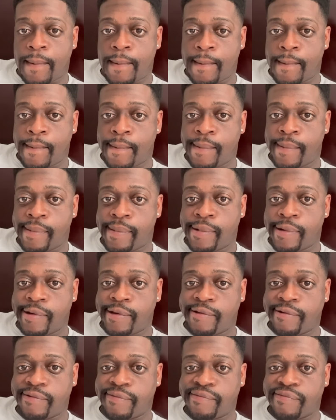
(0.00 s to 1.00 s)

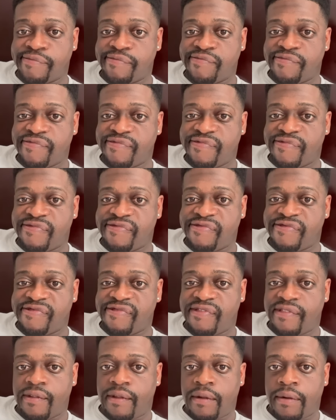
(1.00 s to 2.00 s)

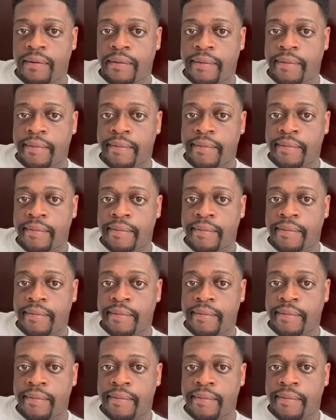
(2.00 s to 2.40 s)
(silence)